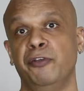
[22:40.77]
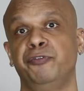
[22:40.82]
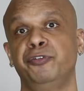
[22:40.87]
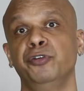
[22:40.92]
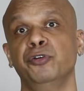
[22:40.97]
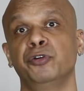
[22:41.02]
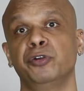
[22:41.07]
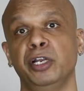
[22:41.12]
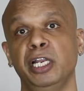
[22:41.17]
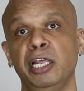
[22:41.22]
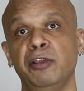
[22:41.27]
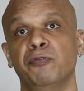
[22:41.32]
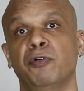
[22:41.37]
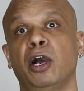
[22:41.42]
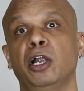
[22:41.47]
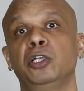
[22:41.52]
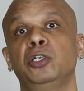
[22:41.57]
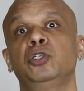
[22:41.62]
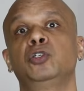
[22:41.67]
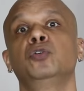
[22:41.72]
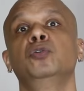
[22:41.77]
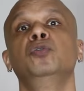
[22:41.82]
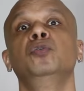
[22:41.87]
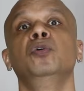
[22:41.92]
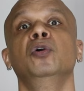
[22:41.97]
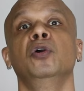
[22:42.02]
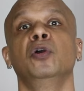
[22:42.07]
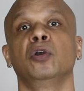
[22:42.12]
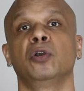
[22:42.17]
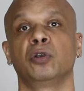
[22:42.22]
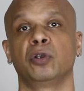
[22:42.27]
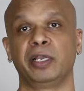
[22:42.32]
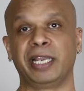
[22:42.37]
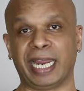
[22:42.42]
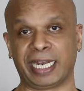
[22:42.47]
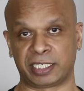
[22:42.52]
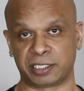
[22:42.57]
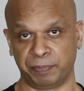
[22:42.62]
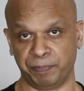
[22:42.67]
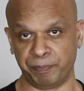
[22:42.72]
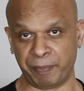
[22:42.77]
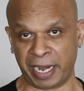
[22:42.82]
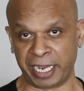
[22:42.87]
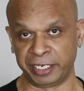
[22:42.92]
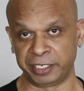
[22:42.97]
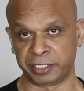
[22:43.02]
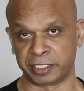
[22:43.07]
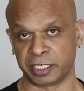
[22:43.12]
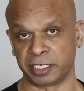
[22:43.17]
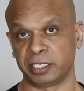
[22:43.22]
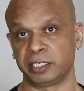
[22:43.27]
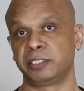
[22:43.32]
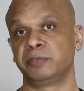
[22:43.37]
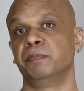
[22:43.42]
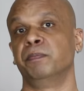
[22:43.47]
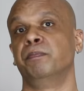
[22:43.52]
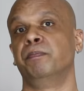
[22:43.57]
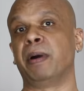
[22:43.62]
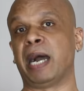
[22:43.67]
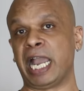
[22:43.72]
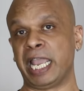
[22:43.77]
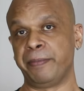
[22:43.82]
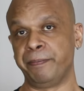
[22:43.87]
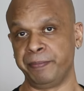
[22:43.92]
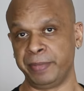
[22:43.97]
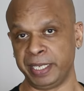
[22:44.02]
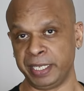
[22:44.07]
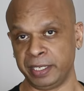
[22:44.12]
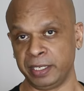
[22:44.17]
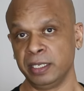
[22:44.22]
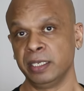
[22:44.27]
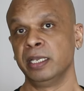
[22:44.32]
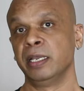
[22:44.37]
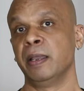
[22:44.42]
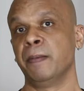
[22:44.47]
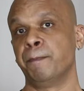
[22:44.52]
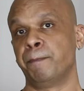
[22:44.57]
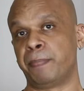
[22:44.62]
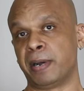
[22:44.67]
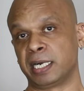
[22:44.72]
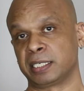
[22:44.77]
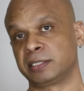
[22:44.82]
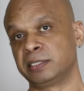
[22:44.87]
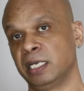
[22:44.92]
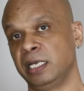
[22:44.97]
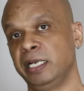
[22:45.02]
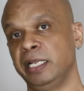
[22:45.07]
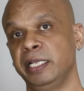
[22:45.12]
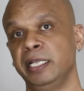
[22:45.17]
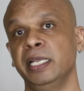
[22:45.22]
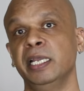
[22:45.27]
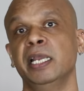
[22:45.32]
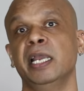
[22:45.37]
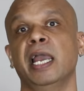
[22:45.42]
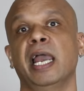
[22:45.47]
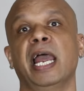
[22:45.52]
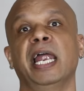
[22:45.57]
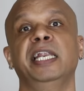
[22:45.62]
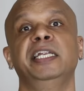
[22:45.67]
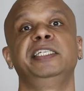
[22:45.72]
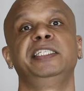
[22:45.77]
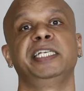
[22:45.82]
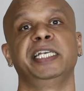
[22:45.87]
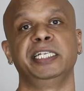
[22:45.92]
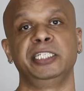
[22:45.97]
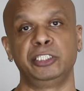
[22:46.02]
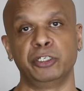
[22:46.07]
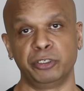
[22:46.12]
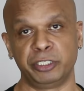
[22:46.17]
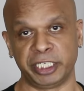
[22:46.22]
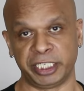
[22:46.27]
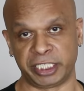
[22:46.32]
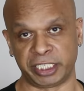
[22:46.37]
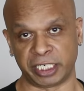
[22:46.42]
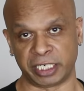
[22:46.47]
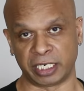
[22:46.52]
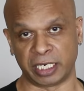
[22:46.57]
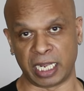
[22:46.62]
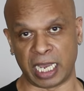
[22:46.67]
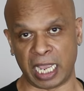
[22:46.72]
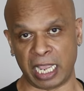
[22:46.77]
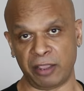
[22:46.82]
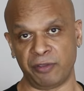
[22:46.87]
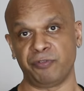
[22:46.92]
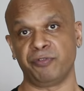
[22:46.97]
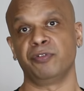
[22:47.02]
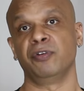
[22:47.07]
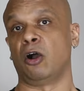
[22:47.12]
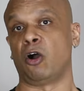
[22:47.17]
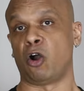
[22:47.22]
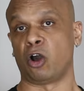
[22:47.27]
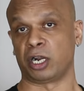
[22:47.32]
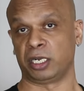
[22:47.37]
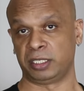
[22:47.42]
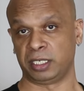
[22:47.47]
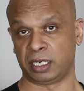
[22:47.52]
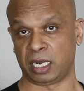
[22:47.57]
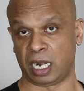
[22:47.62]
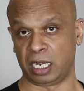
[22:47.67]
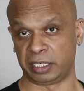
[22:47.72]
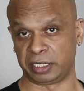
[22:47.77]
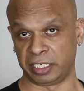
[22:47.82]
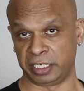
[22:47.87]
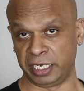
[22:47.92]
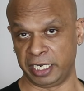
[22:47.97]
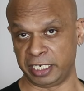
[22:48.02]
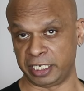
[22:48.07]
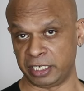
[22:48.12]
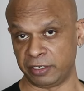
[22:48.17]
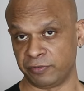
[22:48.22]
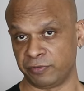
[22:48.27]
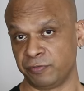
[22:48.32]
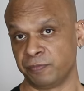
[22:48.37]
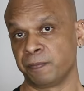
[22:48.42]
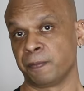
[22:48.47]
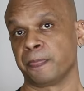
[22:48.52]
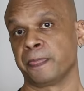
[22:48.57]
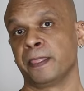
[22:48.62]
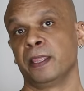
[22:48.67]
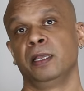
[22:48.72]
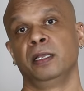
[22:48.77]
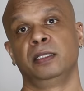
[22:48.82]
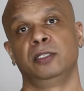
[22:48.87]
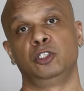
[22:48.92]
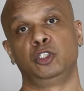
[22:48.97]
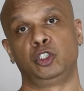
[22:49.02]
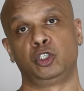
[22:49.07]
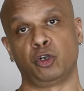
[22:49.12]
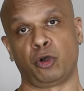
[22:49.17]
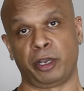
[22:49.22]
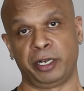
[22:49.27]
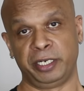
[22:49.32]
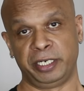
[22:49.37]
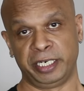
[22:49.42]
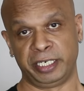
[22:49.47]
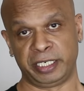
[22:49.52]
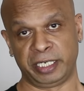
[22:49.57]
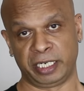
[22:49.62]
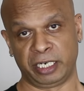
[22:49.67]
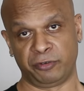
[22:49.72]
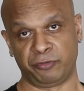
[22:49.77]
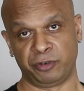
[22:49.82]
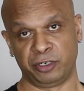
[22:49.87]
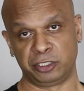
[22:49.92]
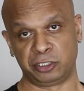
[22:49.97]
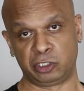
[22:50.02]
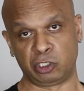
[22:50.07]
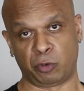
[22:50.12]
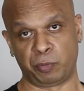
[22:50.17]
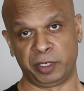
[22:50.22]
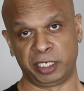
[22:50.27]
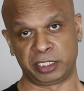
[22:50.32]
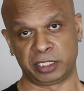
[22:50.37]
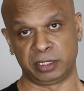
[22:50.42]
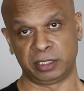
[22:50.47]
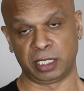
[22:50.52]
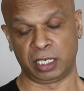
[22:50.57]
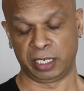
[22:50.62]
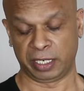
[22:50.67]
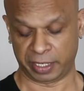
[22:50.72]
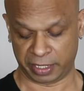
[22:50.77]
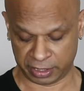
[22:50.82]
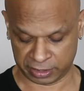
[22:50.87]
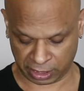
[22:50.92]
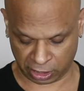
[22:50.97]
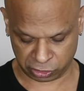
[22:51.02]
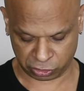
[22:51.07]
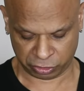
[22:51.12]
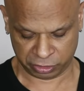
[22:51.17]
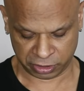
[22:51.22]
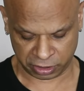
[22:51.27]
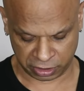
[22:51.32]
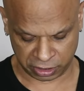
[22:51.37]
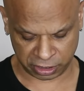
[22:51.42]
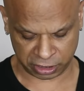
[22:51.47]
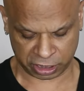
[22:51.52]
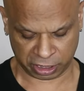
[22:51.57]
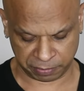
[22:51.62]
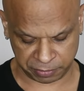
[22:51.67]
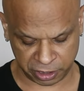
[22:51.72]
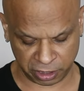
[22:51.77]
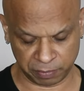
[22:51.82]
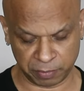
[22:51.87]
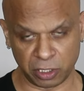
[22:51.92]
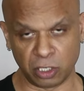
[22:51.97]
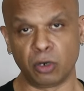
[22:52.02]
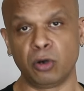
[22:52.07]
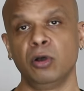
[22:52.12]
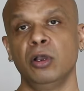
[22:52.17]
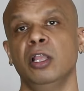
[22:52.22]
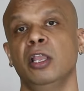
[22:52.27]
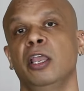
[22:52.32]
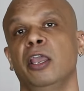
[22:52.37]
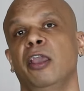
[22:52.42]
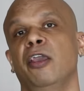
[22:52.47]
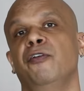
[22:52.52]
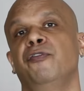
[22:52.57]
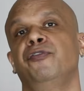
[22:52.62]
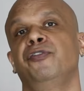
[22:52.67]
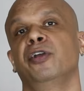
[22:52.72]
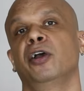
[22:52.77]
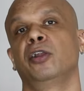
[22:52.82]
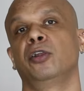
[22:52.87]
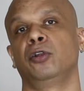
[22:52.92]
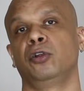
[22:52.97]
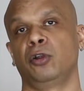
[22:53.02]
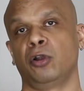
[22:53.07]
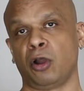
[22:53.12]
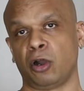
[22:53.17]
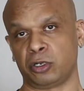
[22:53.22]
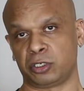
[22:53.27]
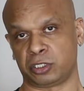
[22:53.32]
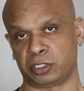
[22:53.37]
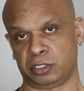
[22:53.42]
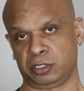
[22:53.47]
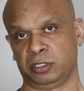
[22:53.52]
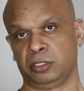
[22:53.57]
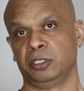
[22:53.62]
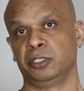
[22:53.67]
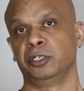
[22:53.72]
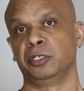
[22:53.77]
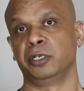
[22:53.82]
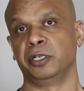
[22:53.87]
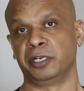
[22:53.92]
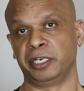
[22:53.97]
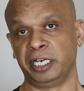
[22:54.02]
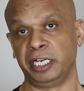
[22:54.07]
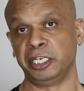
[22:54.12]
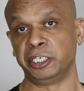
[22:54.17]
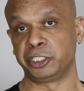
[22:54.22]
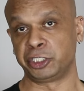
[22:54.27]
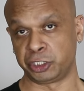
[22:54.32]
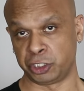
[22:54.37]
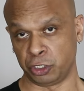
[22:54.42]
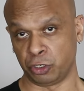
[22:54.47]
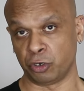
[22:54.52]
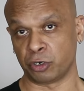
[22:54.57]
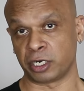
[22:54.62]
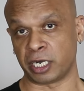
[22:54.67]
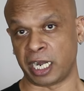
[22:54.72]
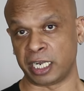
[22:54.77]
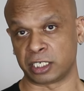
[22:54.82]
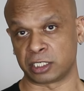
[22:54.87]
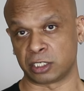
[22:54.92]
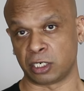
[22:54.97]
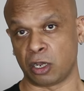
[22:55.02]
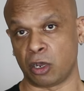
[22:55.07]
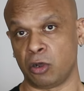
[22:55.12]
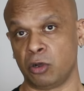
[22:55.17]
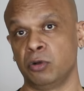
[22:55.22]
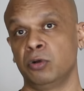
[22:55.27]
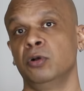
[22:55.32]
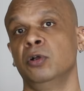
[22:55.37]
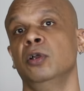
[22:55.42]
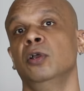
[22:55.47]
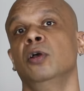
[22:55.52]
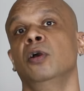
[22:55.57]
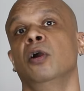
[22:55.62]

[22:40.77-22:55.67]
If you really want to get mentored by me personally and change your dating life, or other alternative, join Dating Infields D0mination. The link is also in the description below. If you are not really sure right now